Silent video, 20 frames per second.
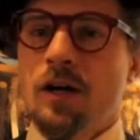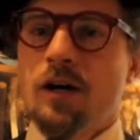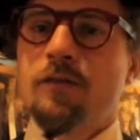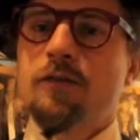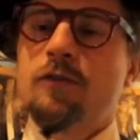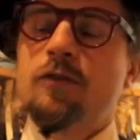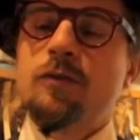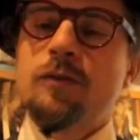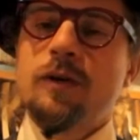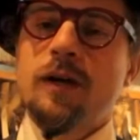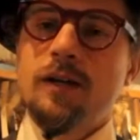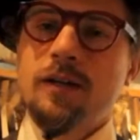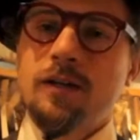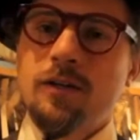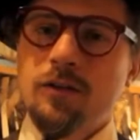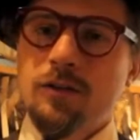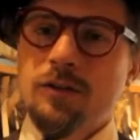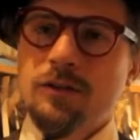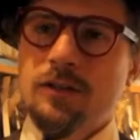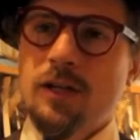of
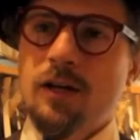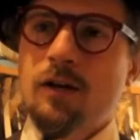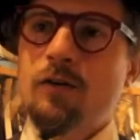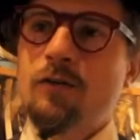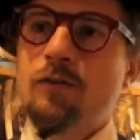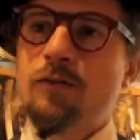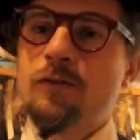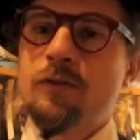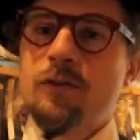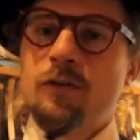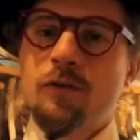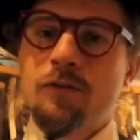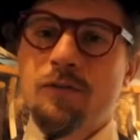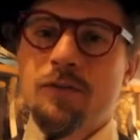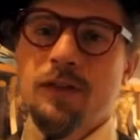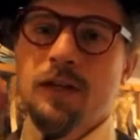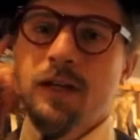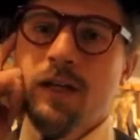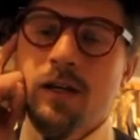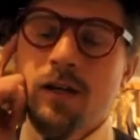creating yourself, you know,
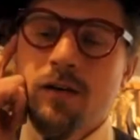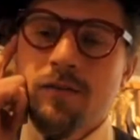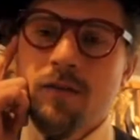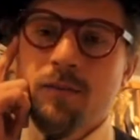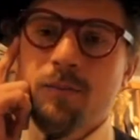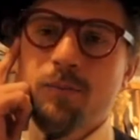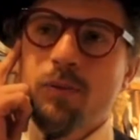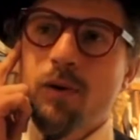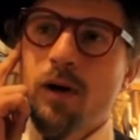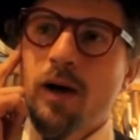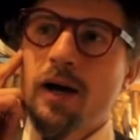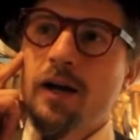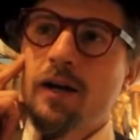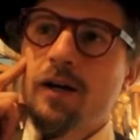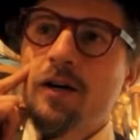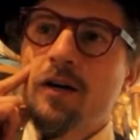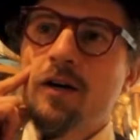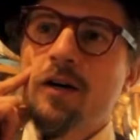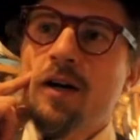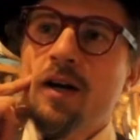thinking of it
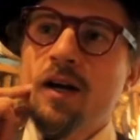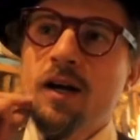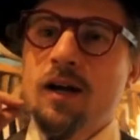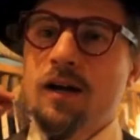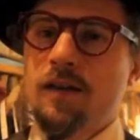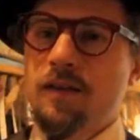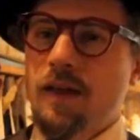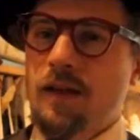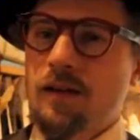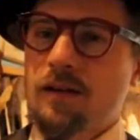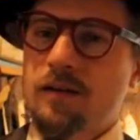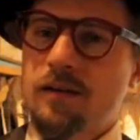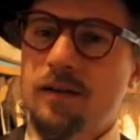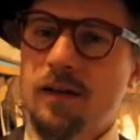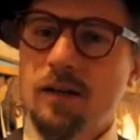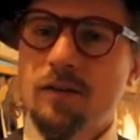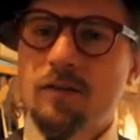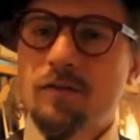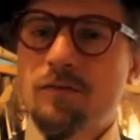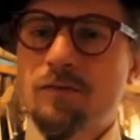prior, and then
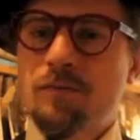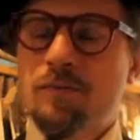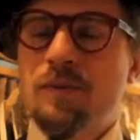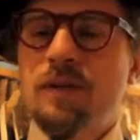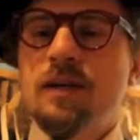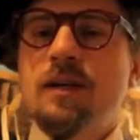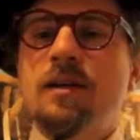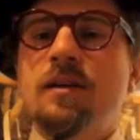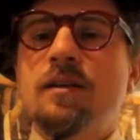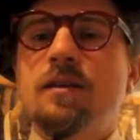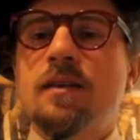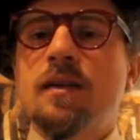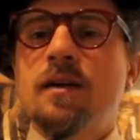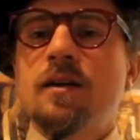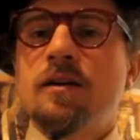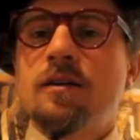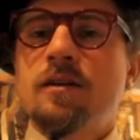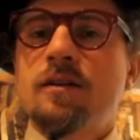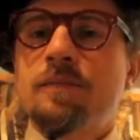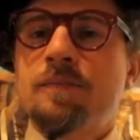kind of being in
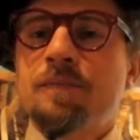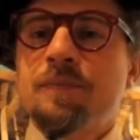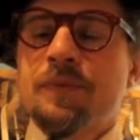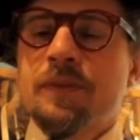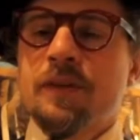there and,